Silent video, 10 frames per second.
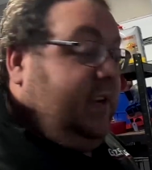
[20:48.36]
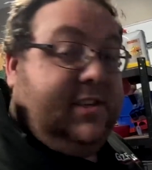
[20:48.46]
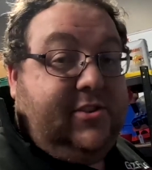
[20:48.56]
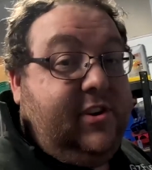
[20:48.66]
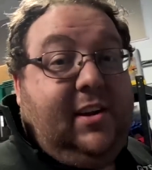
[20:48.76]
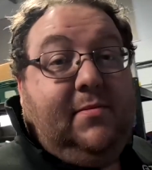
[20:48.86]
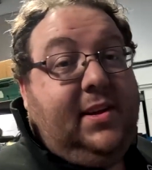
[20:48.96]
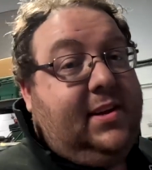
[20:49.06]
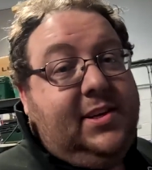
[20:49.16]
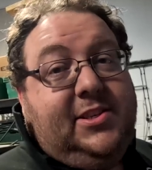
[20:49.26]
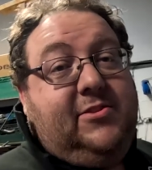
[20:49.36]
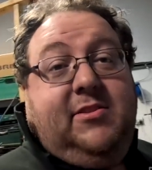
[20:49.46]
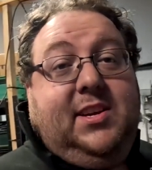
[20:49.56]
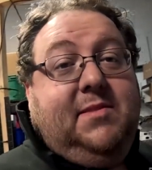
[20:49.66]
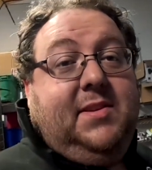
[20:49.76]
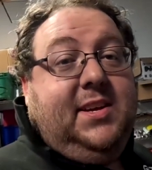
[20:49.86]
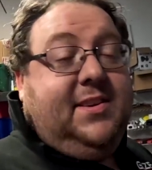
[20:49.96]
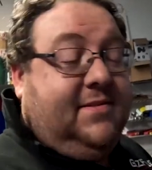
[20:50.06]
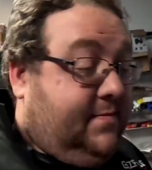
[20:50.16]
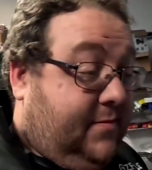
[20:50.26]

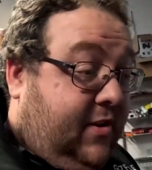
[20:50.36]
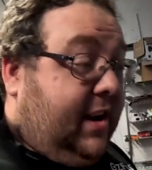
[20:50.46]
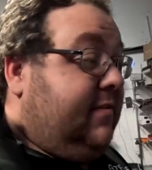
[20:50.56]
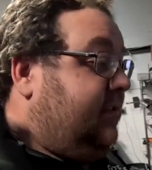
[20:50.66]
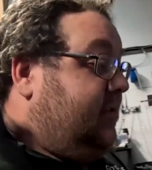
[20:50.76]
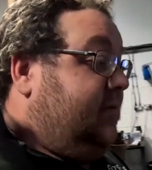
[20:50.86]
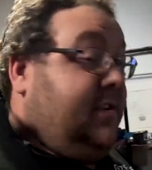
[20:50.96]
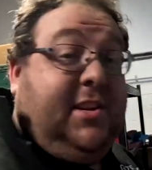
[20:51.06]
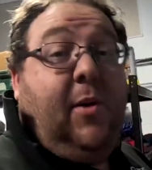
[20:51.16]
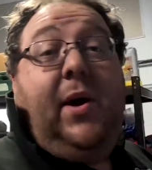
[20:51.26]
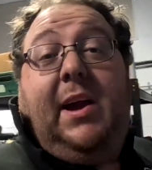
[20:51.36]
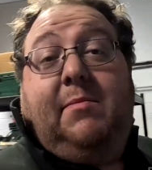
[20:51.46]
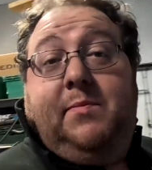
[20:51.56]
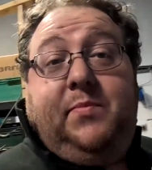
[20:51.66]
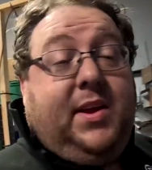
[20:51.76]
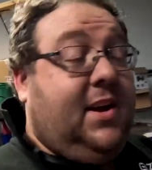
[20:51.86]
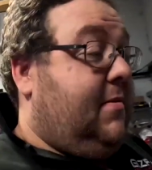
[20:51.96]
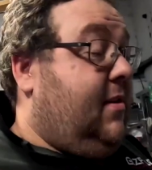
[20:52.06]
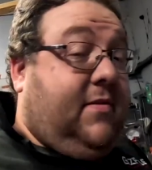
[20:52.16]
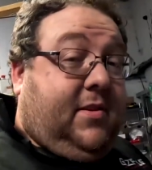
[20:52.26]
Extremely grateful. You know I am.
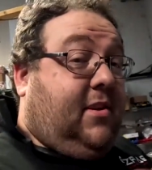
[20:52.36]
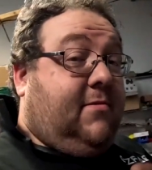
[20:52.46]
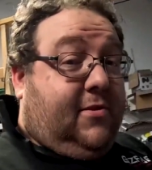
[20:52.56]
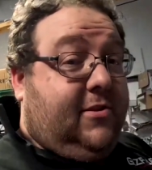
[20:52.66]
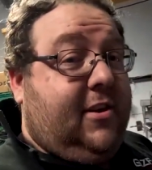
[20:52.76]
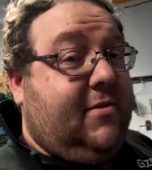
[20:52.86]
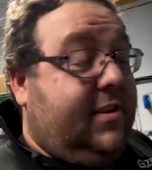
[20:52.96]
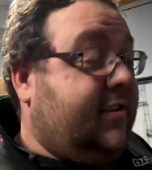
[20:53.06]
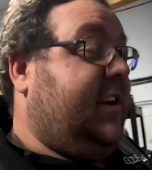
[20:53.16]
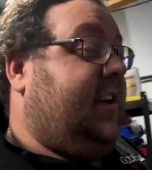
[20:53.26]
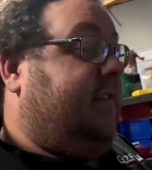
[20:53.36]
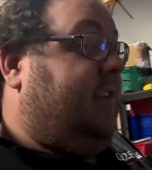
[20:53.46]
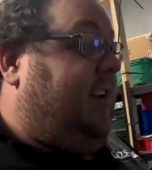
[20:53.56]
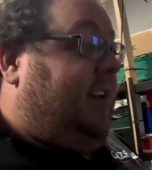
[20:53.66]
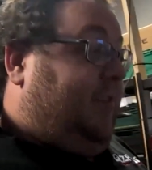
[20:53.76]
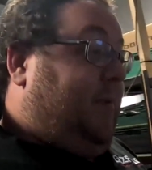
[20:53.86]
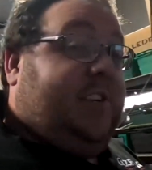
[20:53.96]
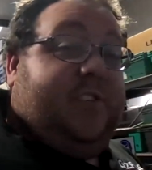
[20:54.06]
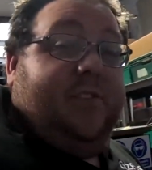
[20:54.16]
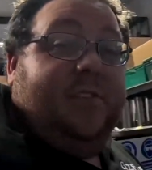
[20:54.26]
Hopefully you've also received a
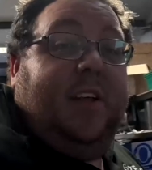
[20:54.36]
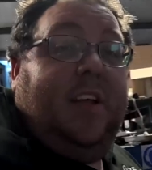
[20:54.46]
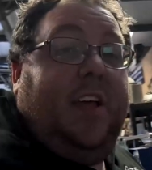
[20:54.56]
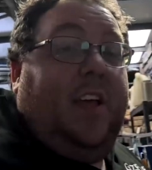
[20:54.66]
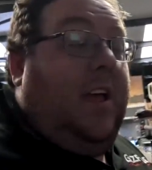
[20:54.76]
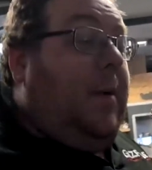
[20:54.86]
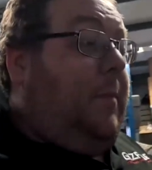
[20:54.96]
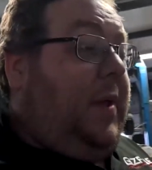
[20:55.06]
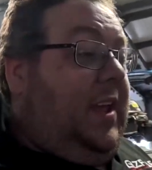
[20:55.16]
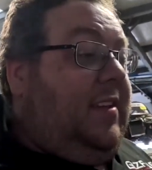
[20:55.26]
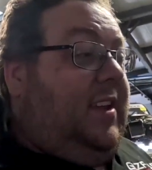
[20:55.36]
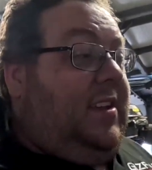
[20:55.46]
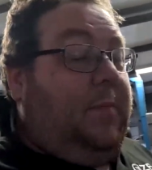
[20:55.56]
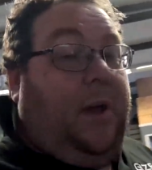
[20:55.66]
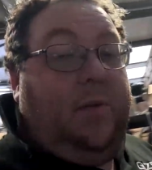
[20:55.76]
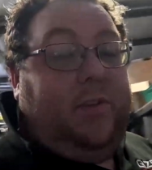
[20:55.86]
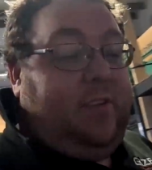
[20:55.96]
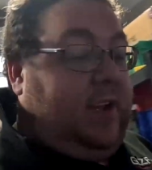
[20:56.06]
special piece in the post,